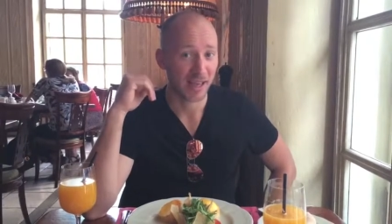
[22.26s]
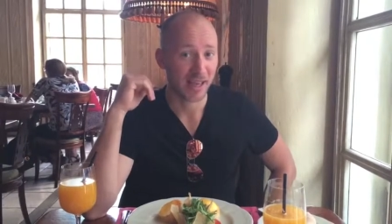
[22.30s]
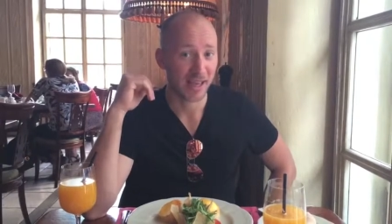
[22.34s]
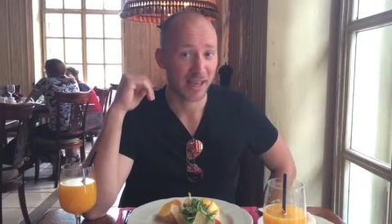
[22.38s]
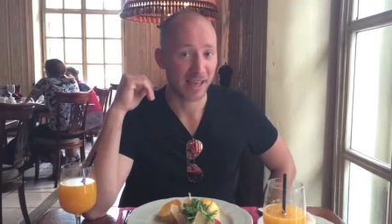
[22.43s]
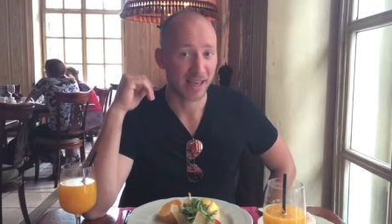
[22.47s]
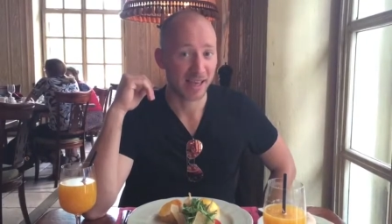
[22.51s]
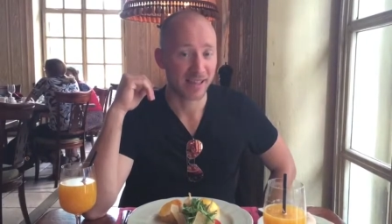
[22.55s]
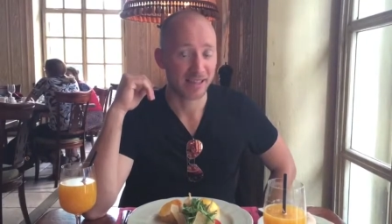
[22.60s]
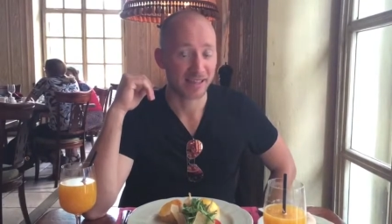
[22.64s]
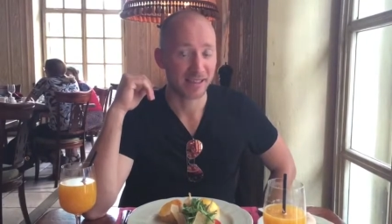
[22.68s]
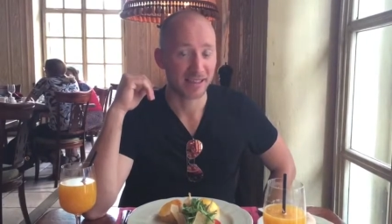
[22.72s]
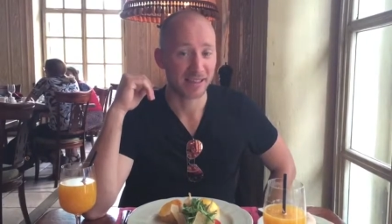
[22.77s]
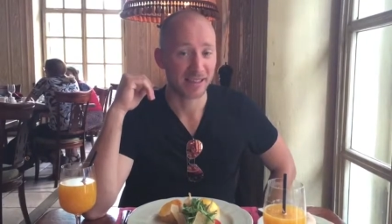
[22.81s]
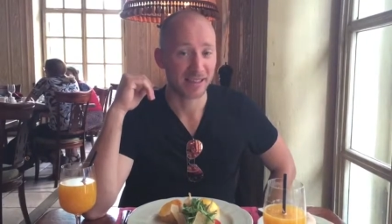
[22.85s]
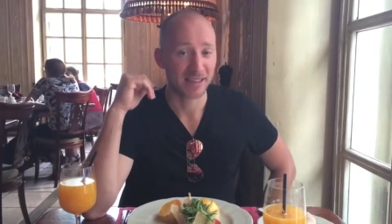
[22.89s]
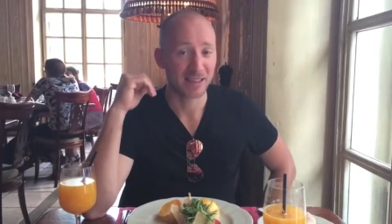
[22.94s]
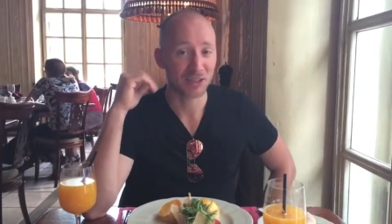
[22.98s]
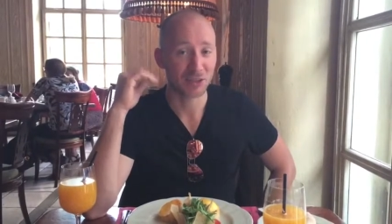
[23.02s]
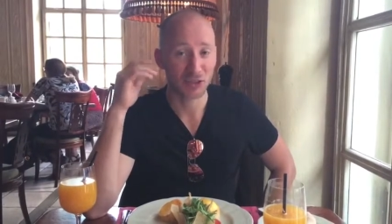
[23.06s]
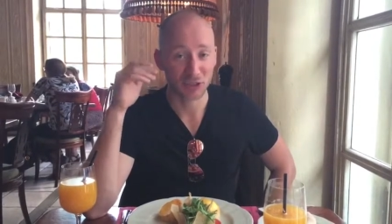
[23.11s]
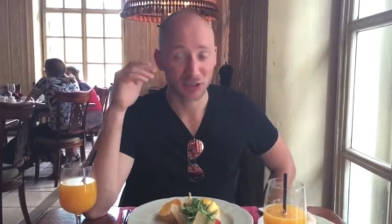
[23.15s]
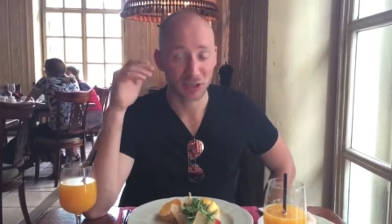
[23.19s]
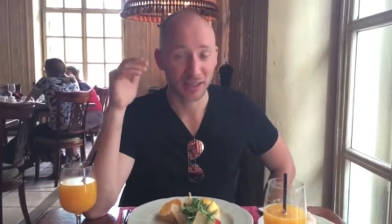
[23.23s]
And the
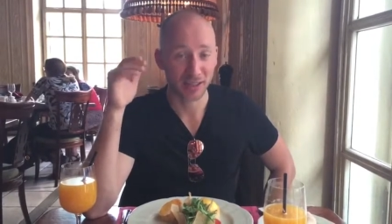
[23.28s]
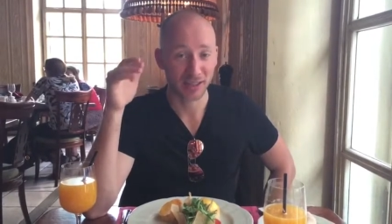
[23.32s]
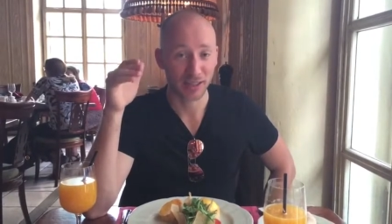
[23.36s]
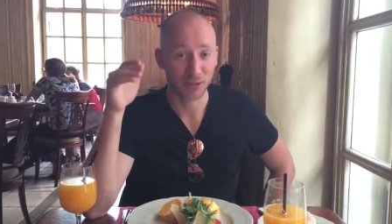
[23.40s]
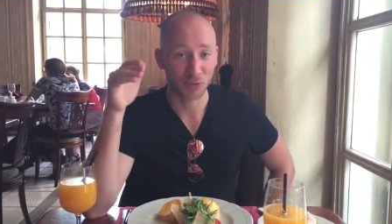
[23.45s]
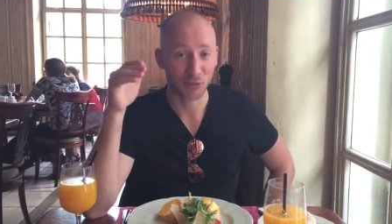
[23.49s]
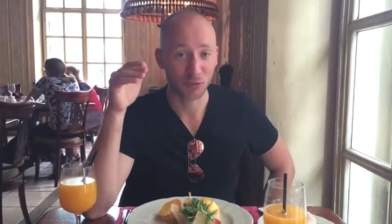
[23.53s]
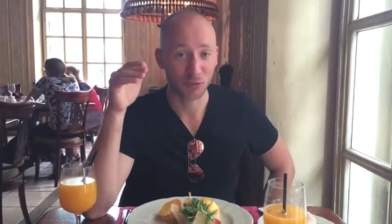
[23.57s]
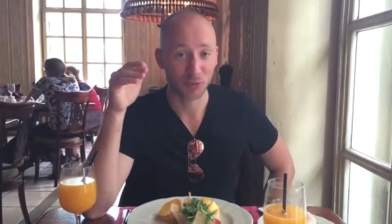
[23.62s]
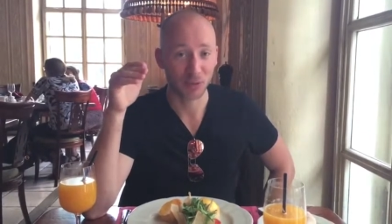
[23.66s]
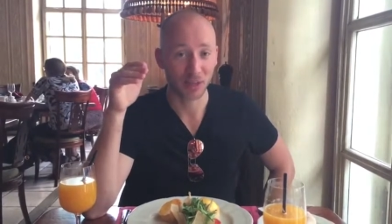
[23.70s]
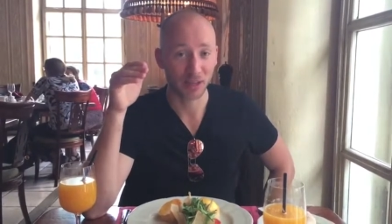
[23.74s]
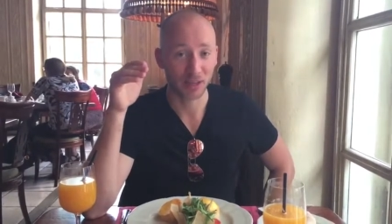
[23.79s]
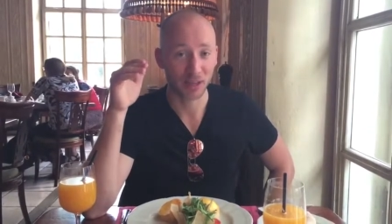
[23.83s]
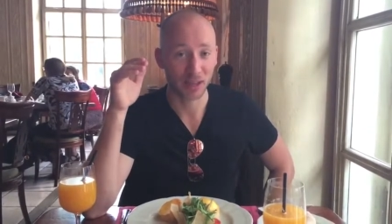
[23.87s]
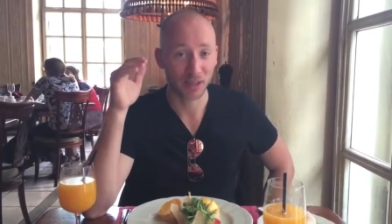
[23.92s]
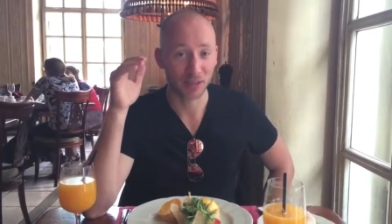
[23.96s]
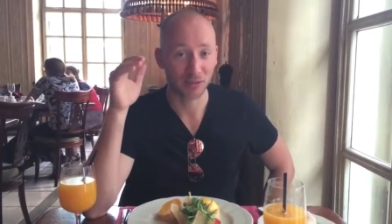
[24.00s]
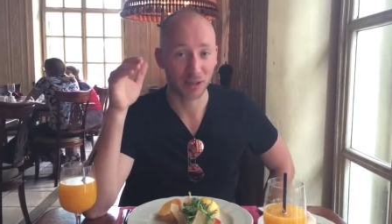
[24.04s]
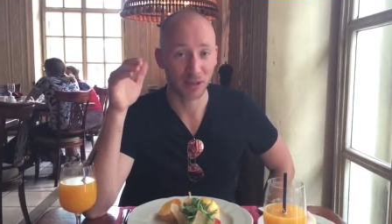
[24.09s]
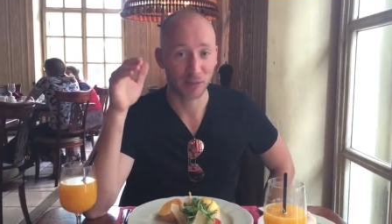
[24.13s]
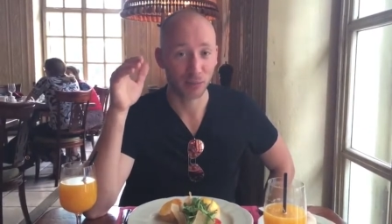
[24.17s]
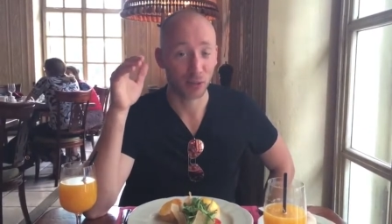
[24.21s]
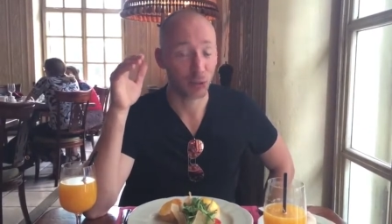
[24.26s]
interesting thing about Café